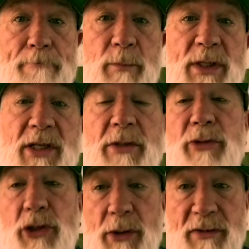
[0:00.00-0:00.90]
we did some
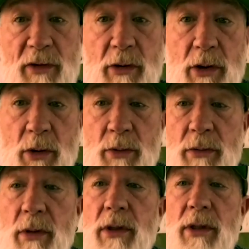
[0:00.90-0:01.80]
shows of our
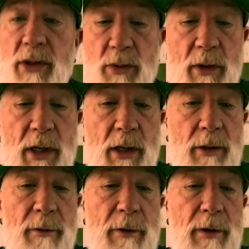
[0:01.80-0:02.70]
own as well.